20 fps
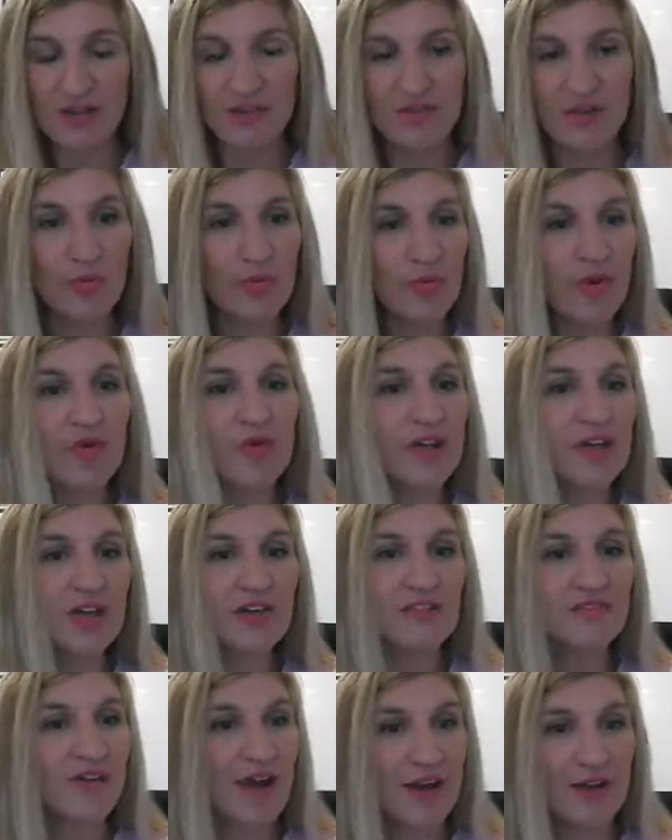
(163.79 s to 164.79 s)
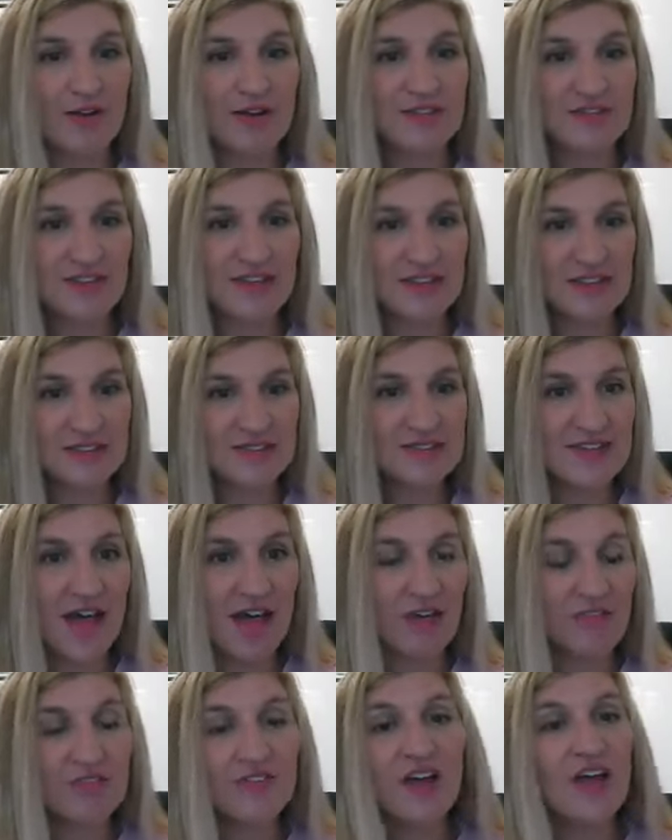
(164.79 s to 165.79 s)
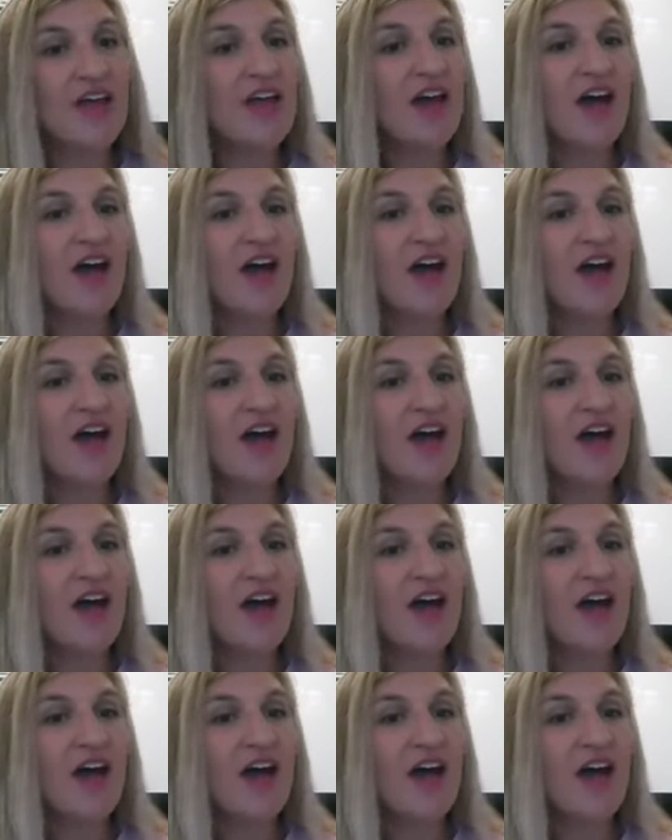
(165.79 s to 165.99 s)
of coronavirus itself.